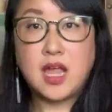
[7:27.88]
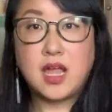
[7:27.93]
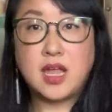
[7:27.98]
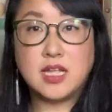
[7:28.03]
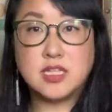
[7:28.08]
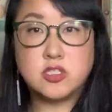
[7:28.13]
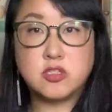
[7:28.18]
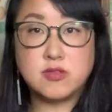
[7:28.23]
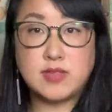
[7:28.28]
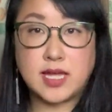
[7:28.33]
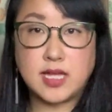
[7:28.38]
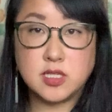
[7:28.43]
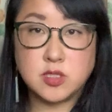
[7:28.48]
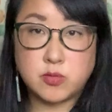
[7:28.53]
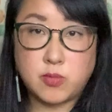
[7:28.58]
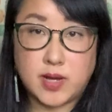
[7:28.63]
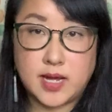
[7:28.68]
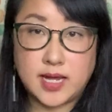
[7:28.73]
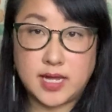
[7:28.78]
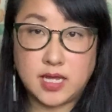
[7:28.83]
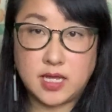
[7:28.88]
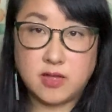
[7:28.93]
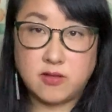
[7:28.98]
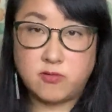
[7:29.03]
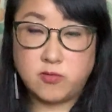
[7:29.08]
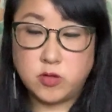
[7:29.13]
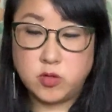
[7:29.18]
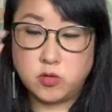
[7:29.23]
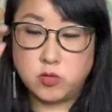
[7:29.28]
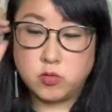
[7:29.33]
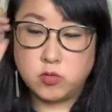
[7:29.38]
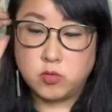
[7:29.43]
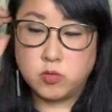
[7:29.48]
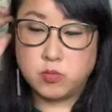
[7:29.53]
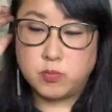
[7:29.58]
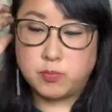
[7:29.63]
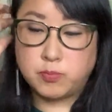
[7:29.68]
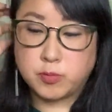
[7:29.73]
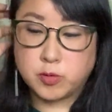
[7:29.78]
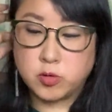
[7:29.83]
And so that is why if
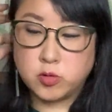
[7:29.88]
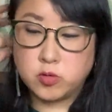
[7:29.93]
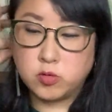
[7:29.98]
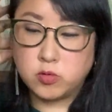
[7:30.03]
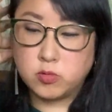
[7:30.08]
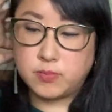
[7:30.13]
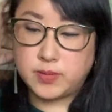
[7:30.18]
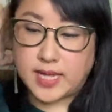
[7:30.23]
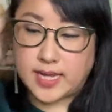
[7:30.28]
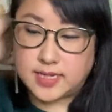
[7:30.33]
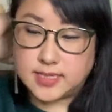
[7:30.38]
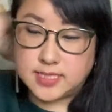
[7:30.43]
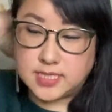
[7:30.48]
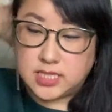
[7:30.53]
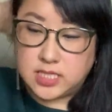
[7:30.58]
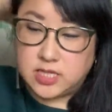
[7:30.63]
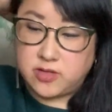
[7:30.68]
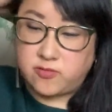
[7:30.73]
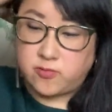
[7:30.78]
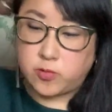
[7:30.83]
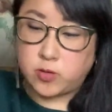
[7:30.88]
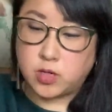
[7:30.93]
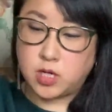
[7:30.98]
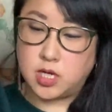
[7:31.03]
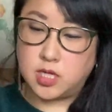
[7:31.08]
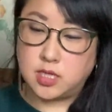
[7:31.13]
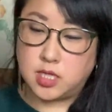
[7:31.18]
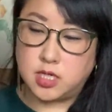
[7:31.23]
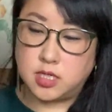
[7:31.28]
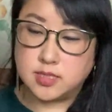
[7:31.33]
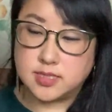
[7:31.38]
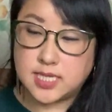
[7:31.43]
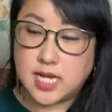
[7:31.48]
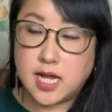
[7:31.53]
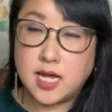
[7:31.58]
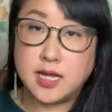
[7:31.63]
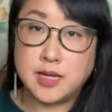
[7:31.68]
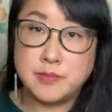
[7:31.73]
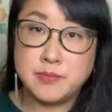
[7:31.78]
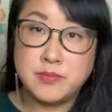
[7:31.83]
you brew black tea for a long
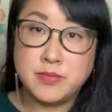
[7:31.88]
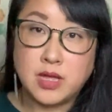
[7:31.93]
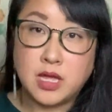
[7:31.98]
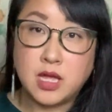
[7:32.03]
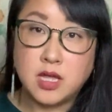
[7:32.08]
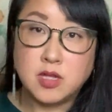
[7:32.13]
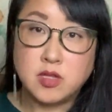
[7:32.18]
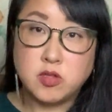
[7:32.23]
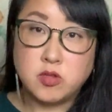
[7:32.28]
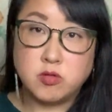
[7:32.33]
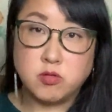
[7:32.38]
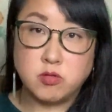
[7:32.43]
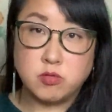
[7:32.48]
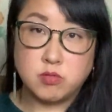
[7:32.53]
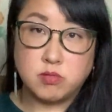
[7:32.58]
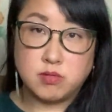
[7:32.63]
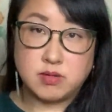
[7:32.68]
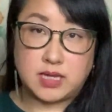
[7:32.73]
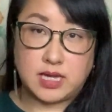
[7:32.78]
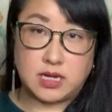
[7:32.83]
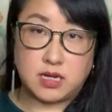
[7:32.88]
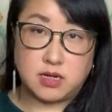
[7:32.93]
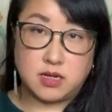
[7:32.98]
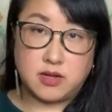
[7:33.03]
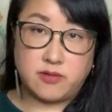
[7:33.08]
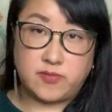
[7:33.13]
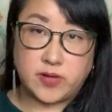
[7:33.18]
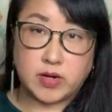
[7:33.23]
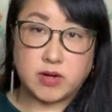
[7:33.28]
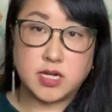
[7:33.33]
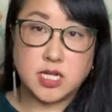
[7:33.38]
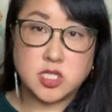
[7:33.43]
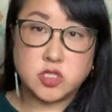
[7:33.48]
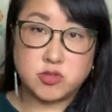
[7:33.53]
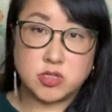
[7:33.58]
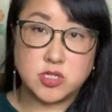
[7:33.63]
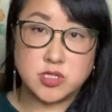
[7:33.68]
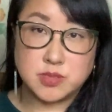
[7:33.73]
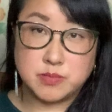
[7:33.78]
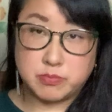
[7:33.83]
time, you get a very
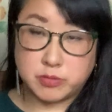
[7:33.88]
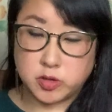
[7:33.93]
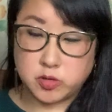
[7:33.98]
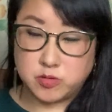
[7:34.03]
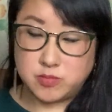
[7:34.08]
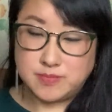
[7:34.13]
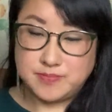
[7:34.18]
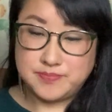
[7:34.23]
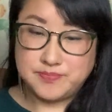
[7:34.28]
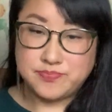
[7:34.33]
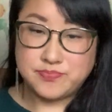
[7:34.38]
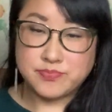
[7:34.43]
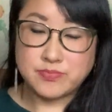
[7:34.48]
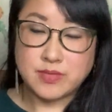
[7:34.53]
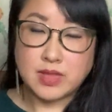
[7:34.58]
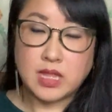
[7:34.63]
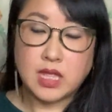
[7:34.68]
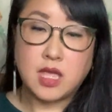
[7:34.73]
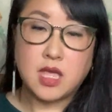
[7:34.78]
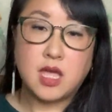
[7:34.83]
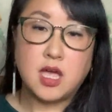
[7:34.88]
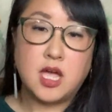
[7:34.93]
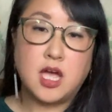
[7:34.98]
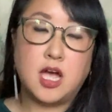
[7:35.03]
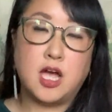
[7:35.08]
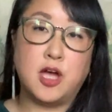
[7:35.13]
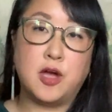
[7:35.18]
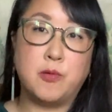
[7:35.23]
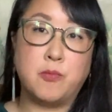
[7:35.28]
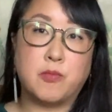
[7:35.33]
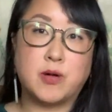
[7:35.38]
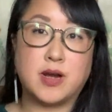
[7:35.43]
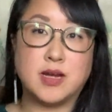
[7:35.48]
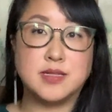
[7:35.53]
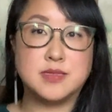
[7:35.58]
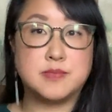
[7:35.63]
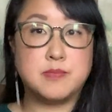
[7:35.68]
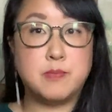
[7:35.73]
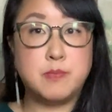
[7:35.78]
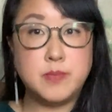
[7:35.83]
astringent brew.
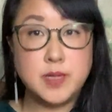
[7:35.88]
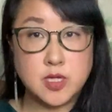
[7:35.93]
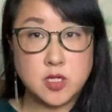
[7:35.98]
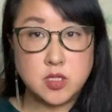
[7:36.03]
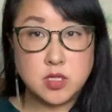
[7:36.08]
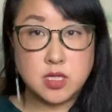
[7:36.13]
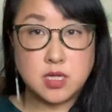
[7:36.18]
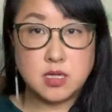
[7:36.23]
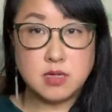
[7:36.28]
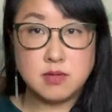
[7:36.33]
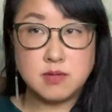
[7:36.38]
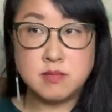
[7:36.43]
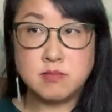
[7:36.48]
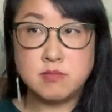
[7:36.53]
Whereas milk,